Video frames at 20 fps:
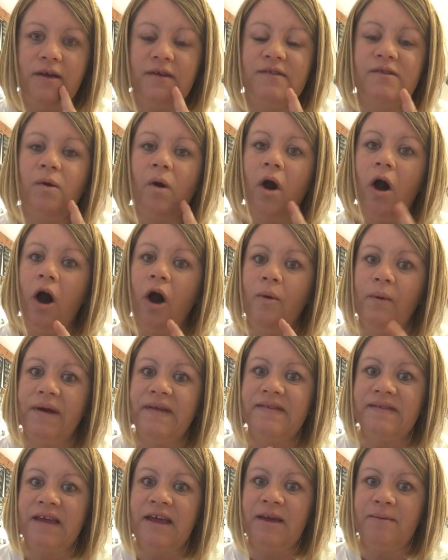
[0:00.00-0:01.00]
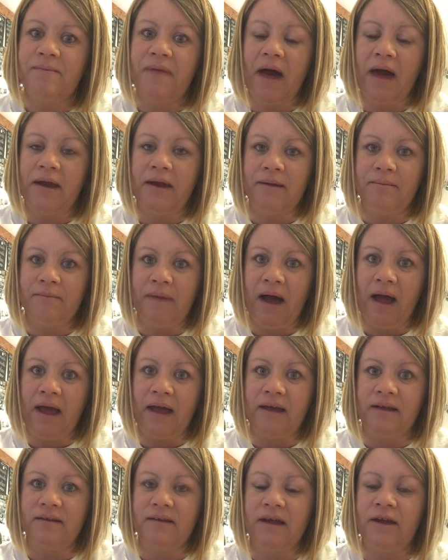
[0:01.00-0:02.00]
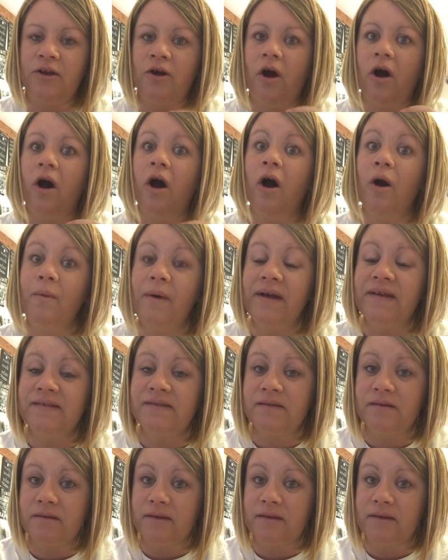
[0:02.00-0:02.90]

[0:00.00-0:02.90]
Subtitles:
So always keep that in mind, and always